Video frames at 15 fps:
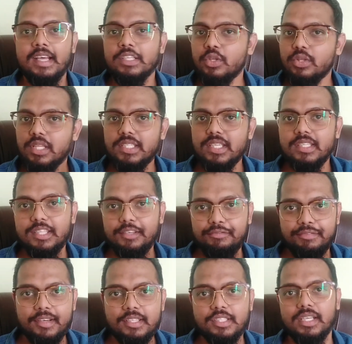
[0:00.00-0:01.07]
So this is the
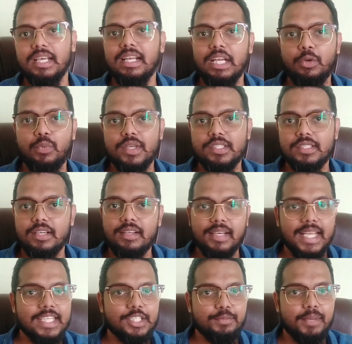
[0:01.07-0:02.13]
first request
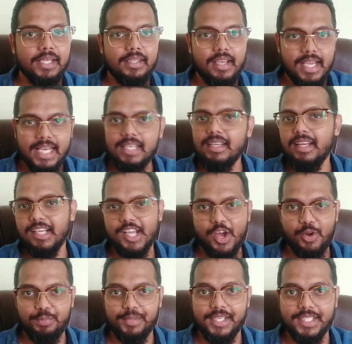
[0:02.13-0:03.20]
raised by the Indian
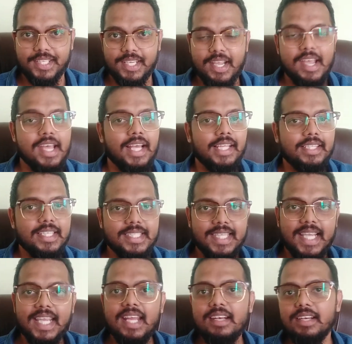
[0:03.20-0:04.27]
government. The
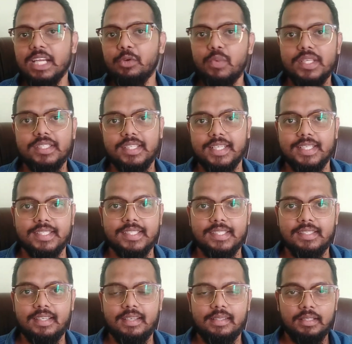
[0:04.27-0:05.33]
second request is,
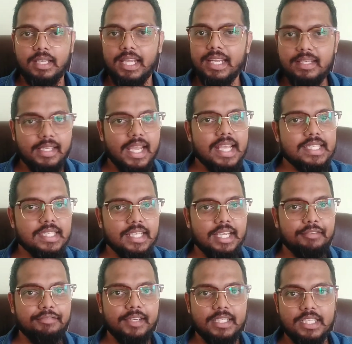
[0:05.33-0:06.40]
in case
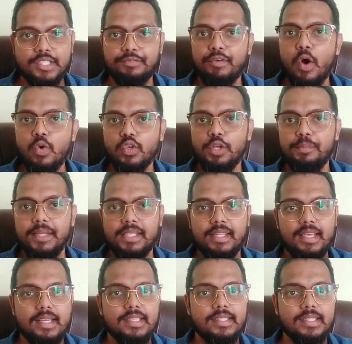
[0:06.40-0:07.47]
if it is found to be
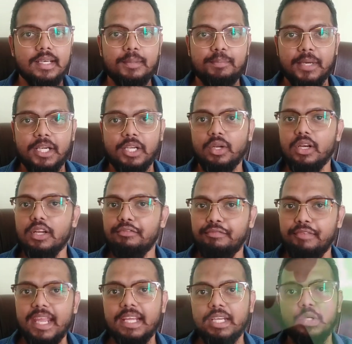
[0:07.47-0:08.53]
there is a particular fake